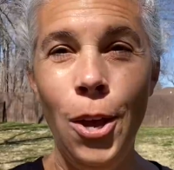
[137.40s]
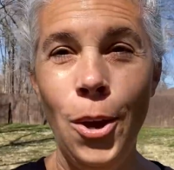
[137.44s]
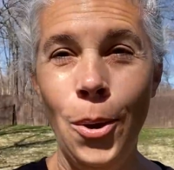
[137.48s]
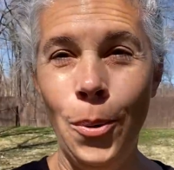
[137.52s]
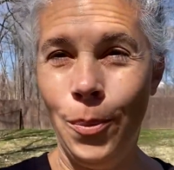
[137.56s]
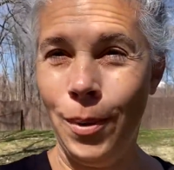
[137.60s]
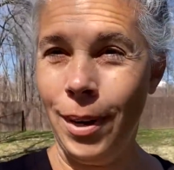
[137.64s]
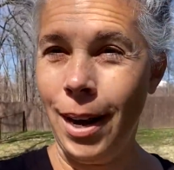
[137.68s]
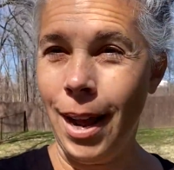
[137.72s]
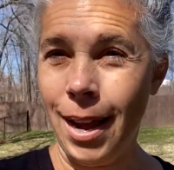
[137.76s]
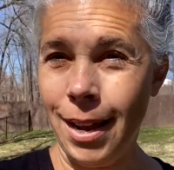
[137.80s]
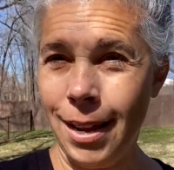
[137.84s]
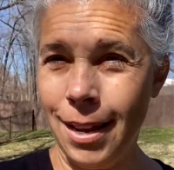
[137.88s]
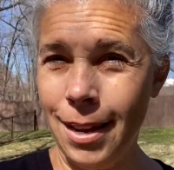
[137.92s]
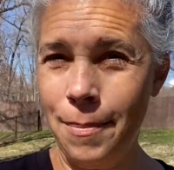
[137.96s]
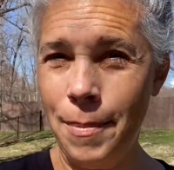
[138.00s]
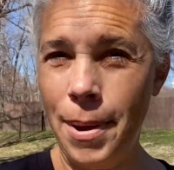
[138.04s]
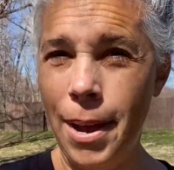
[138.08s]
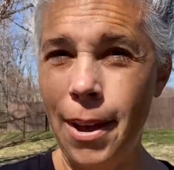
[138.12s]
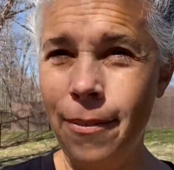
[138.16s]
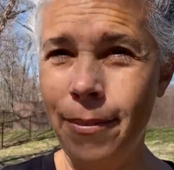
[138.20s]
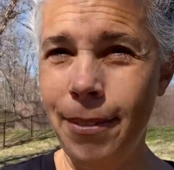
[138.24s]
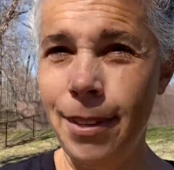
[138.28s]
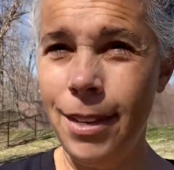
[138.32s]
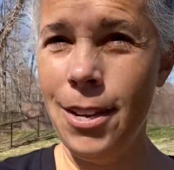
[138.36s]
when I come
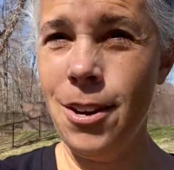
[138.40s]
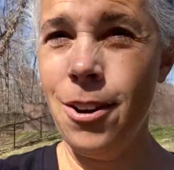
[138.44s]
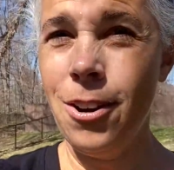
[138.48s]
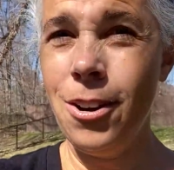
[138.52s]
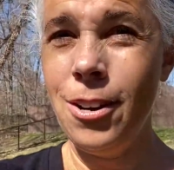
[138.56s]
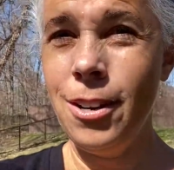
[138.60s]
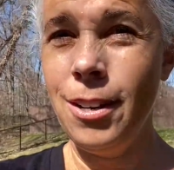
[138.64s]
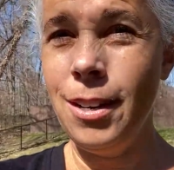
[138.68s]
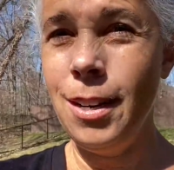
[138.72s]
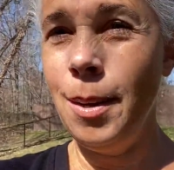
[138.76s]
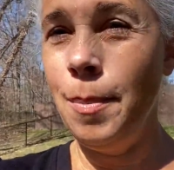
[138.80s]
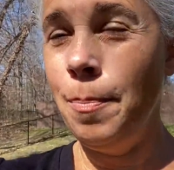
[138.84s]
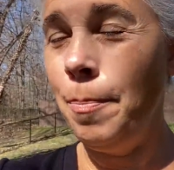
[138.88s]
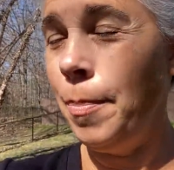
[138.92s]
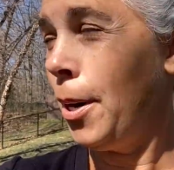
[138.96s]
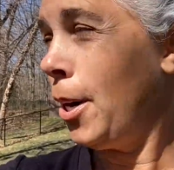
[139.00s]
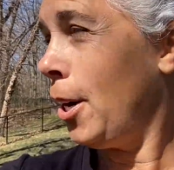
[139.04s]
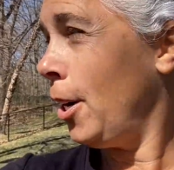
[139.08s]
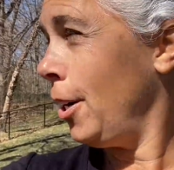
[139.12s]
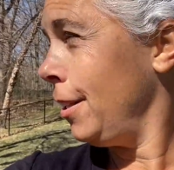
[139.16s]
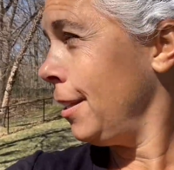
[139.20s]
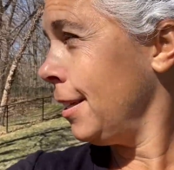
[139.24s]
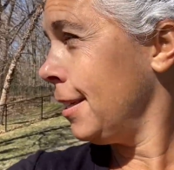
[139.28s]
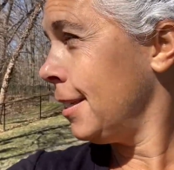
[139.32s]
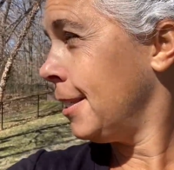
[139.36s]
out in the yard,
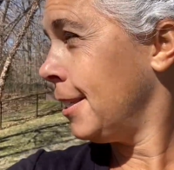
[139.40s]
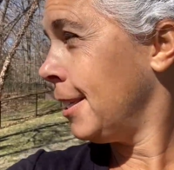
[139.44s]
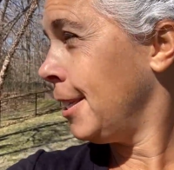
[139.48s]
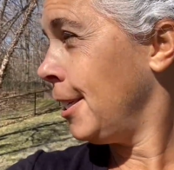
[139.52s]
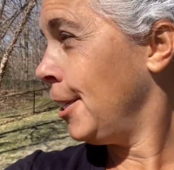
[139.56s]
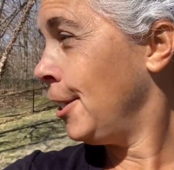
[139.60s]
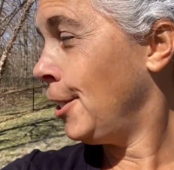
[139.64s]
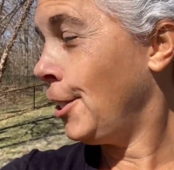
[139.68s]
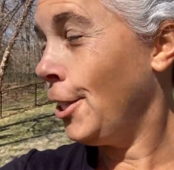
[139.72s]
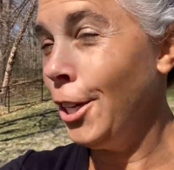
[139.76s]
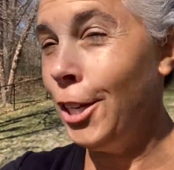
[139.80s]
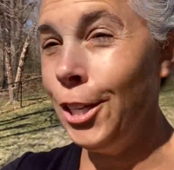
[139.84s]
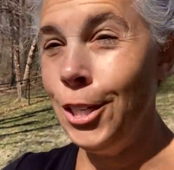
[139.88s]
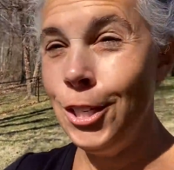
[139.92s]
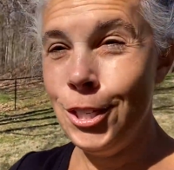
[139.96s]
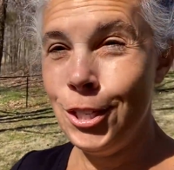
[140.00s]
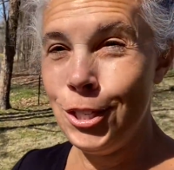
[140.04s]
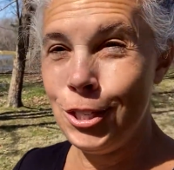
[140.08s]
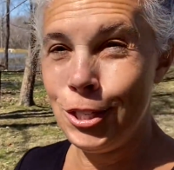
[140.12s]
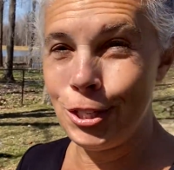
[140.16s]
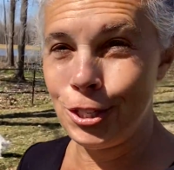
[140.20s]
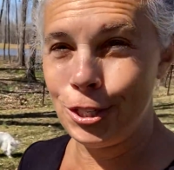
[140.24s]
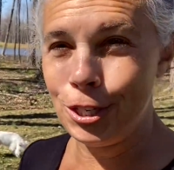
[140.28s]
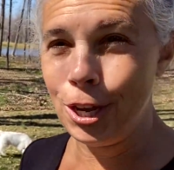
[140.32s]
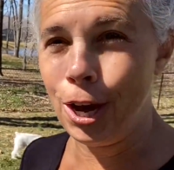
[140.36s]
Paul gets
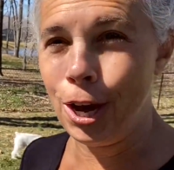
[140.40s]
so